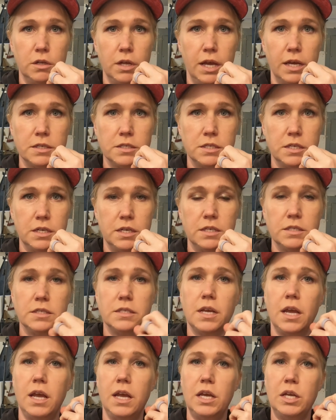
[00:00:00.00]
Exodus
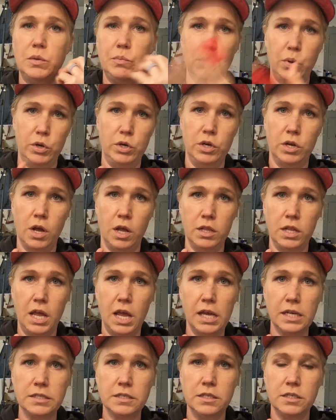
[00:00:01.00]
and put it on the
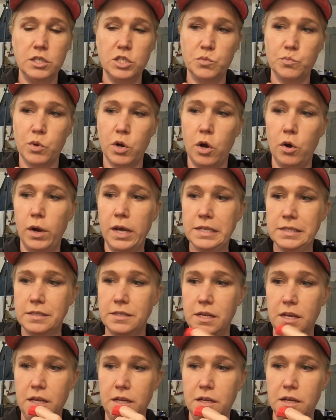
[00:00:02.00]
Exodus Pro
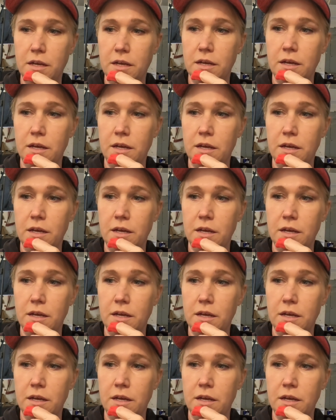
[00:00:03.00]
SD.